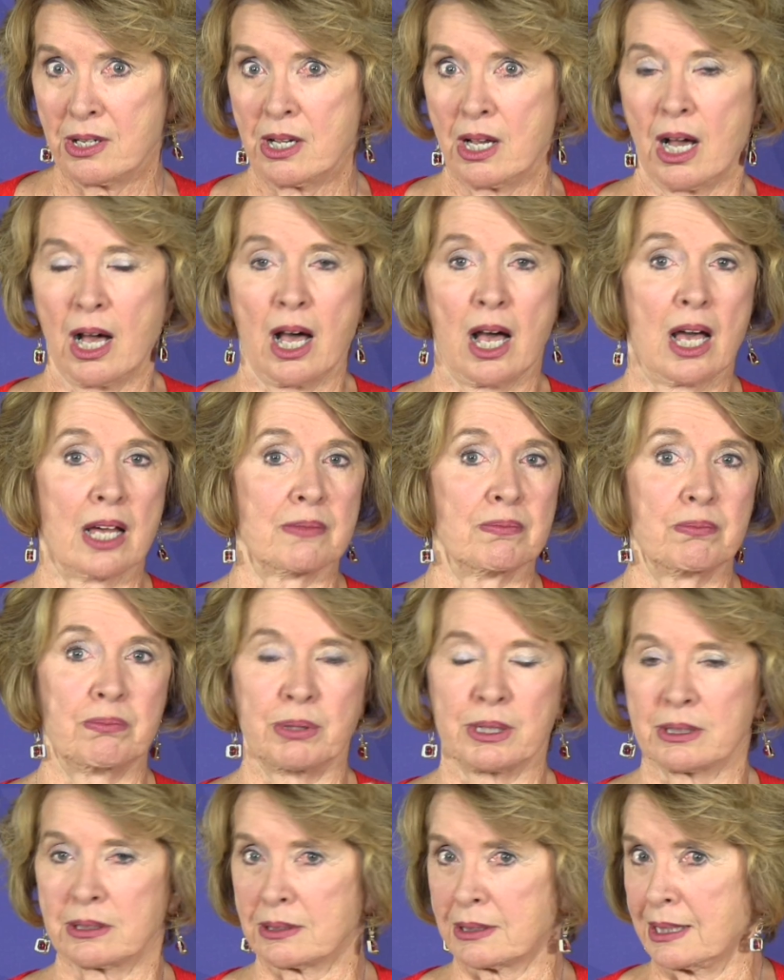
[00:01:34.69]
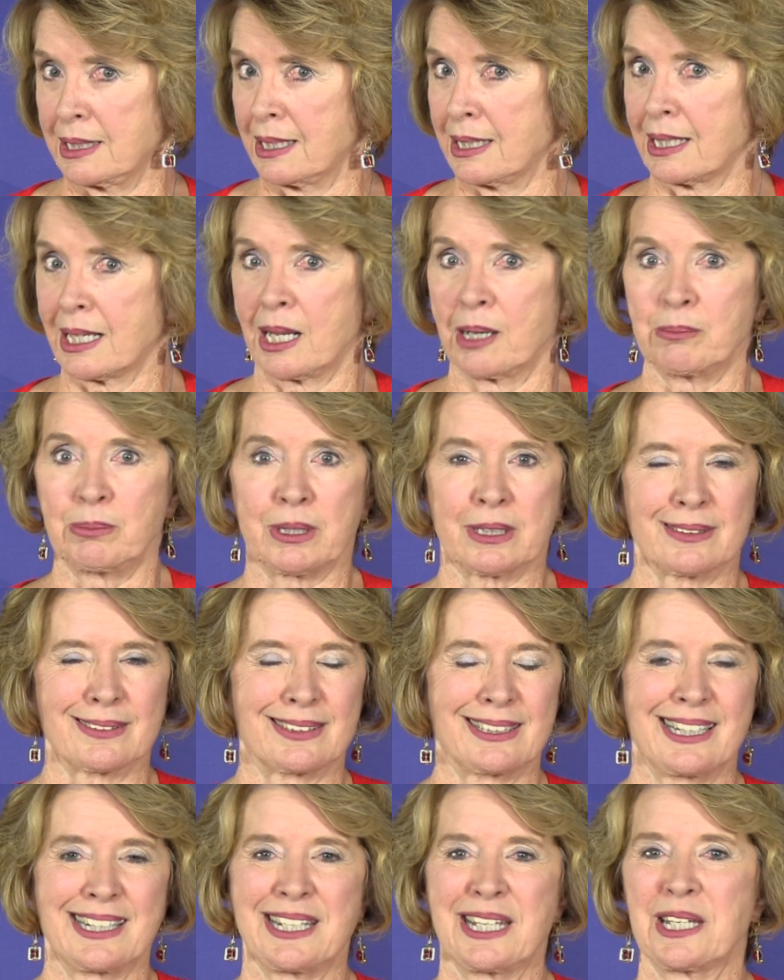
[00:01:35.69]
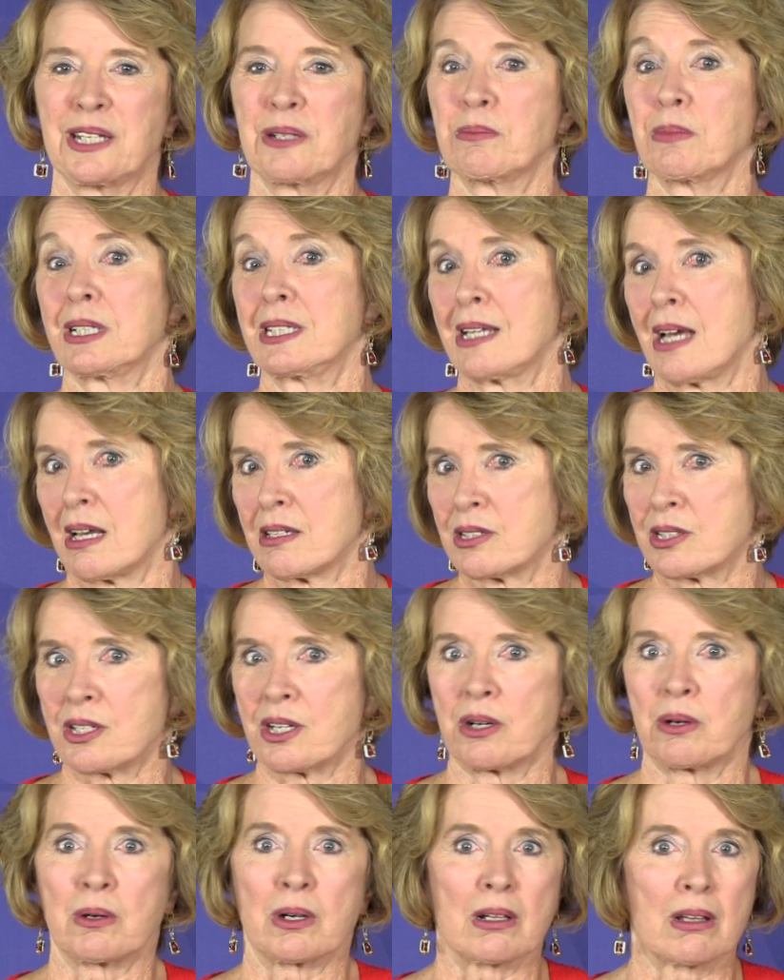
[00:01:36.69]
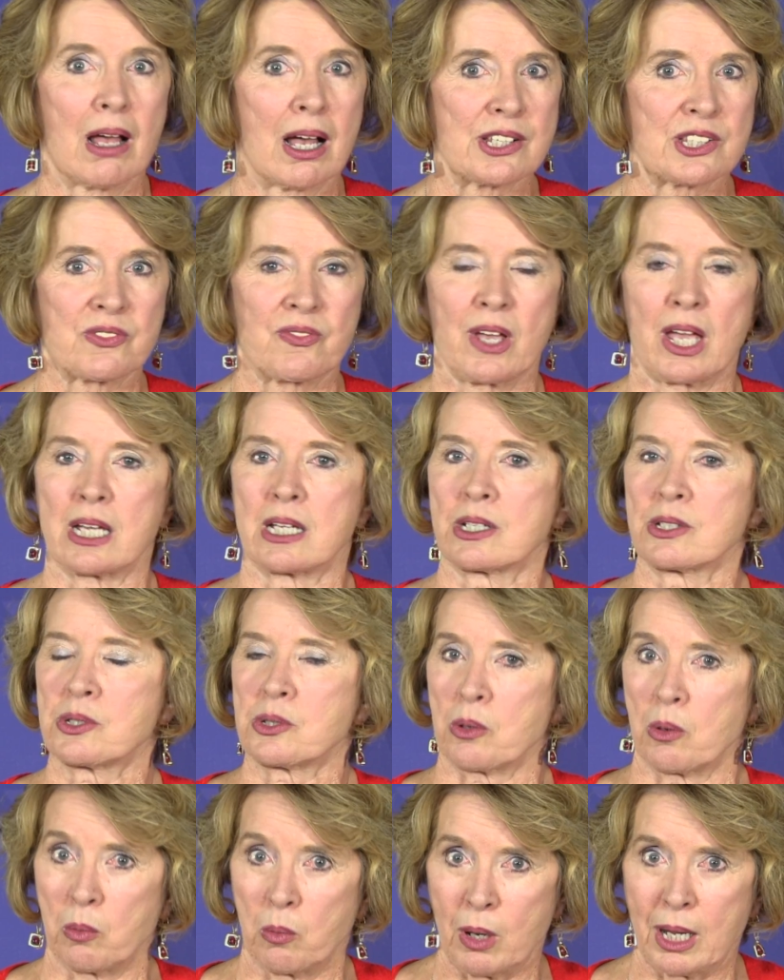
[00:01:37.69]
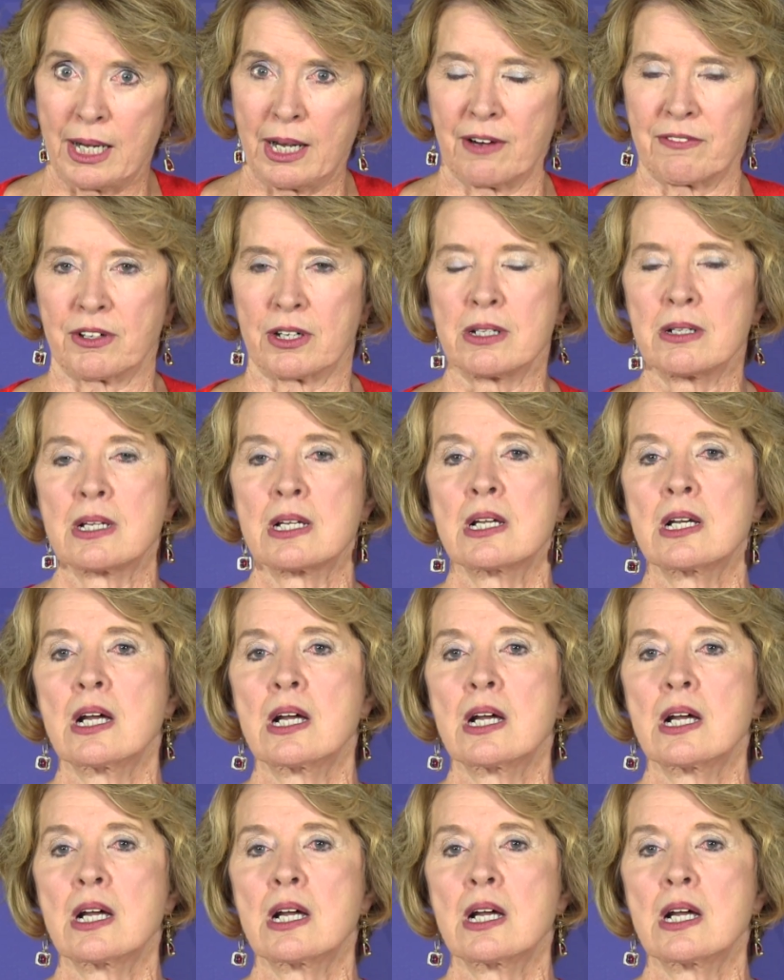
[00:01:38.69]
on building a building in Modesto or Las Vegas or whatever.